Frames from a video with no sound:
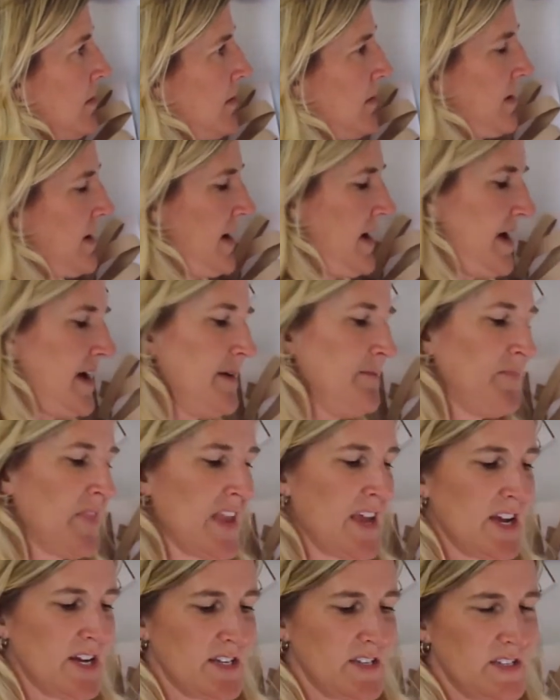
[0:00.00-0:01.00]
Okay,
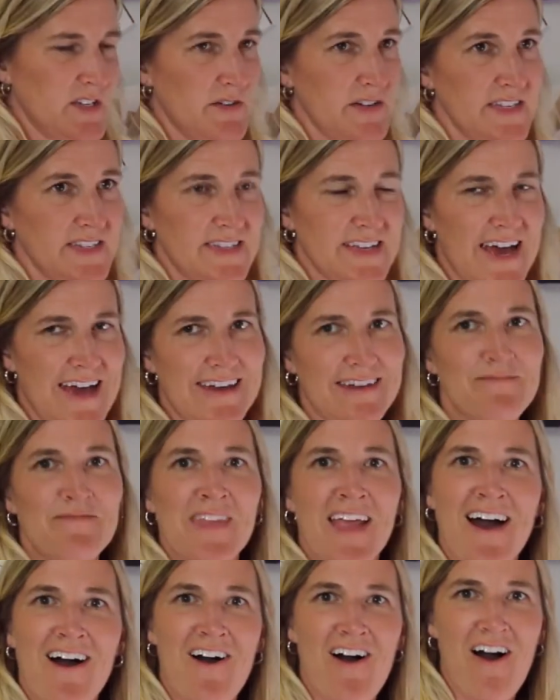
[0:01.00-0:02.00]
so he said,
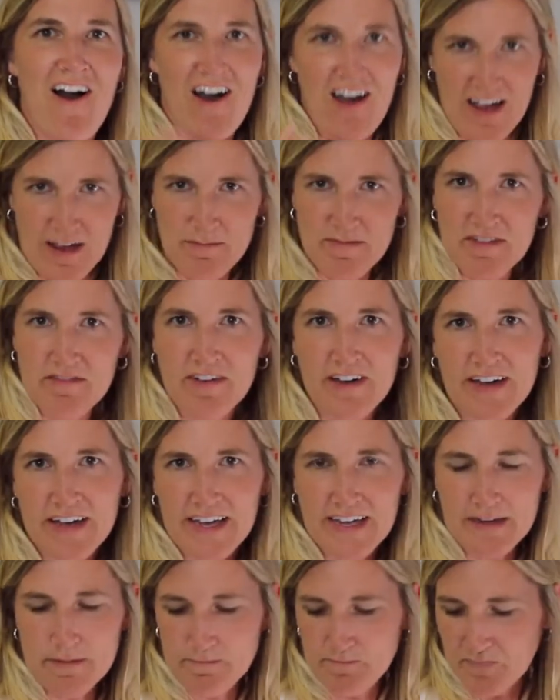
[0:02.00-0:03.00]
I'm the
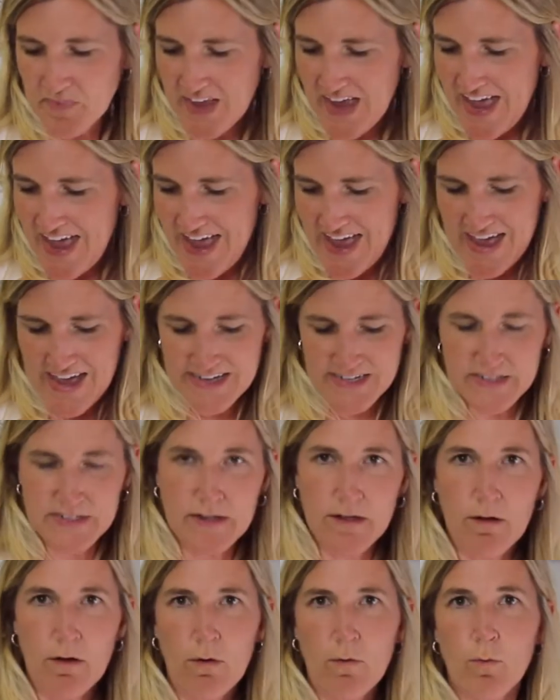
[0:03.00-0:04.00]
vine, and
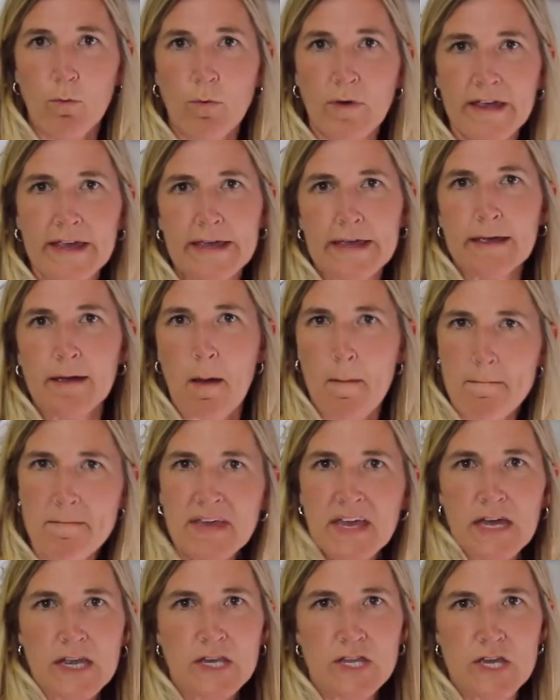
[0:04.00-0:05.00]
we,
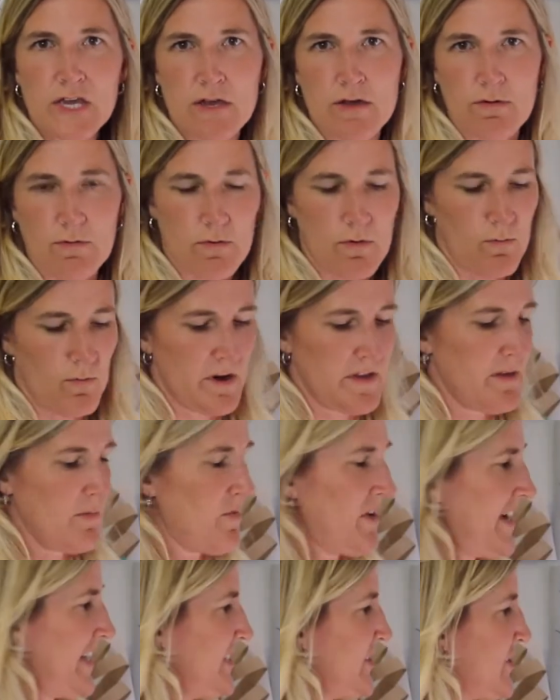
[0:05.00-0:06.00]
me and you, we're the
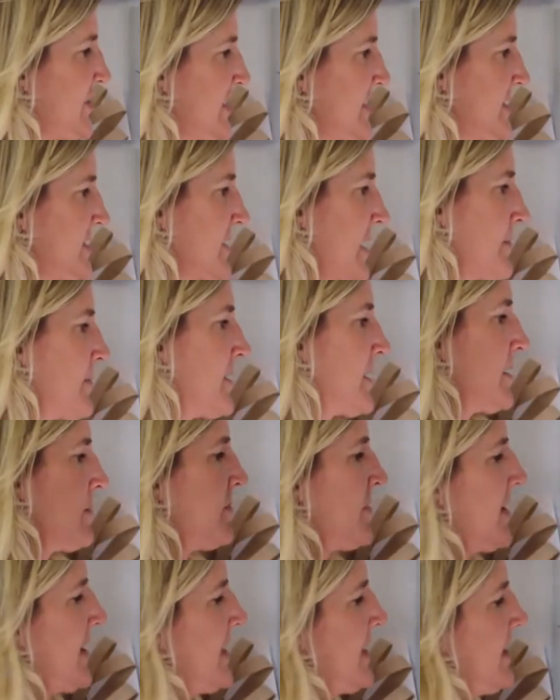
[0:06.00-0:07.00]
branches. So I'm going to
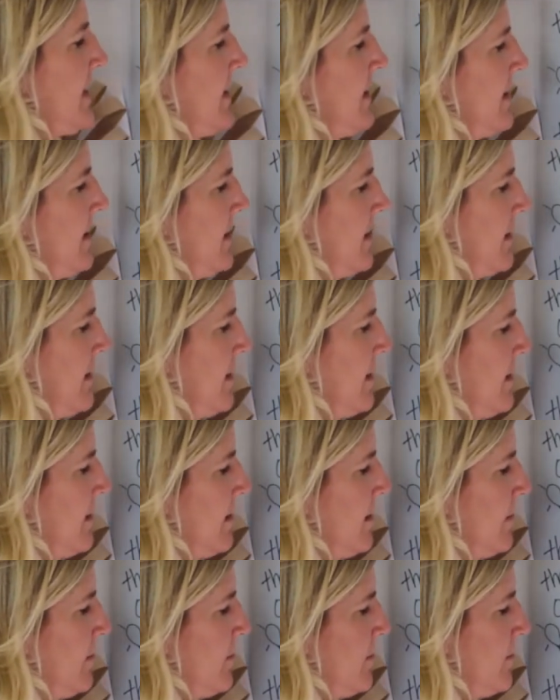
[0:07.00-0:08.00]
put
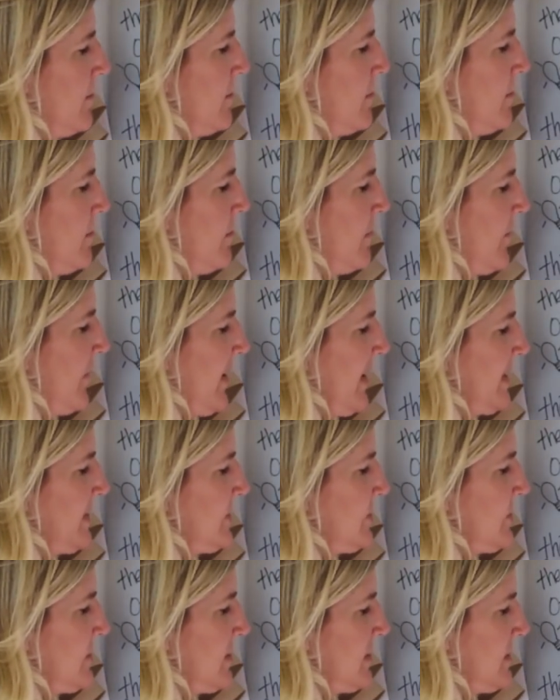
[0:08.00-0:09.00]

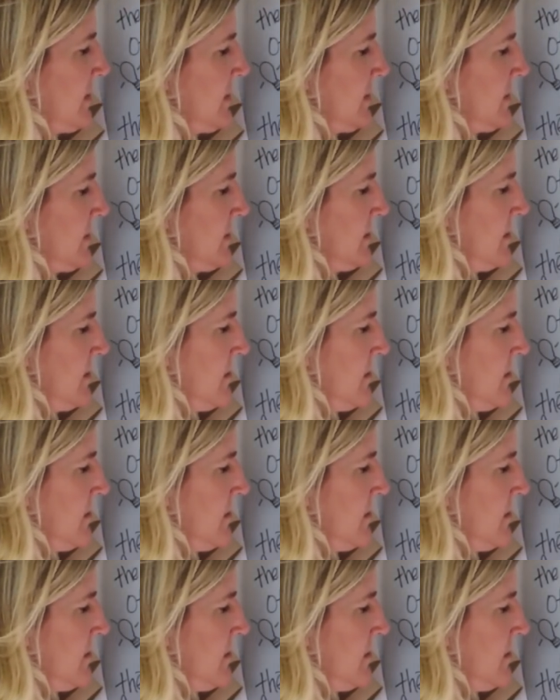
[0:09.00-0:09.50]
branches